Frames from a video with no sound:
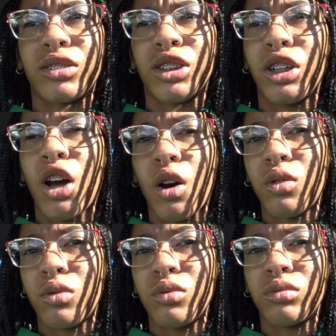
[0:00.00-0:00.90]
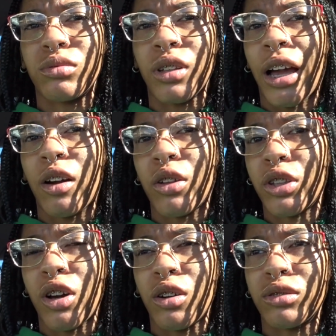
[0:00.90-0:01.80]
to go, like on
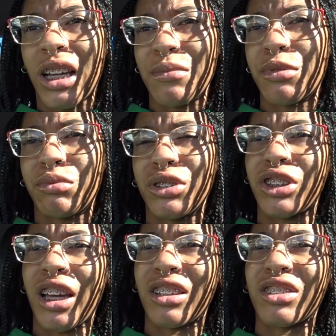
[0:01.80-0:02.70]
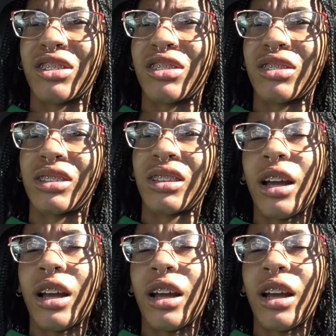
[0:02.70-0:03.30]
the go type of projectors.